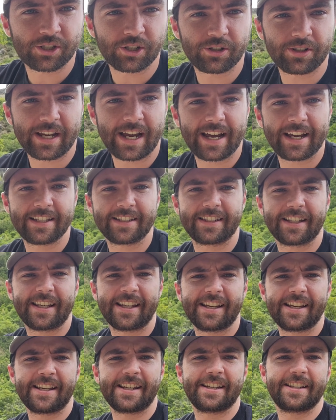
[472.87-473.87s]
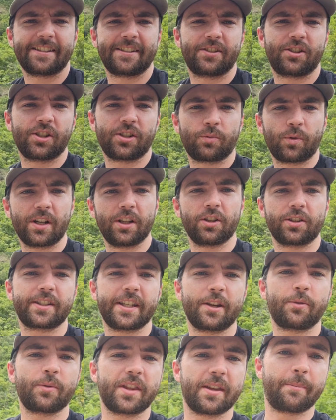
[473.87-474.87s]
you guys is just what it looks
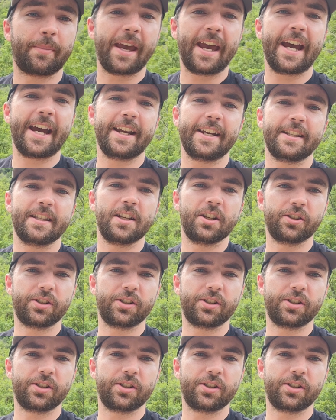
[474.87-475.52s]
like with a pad in there,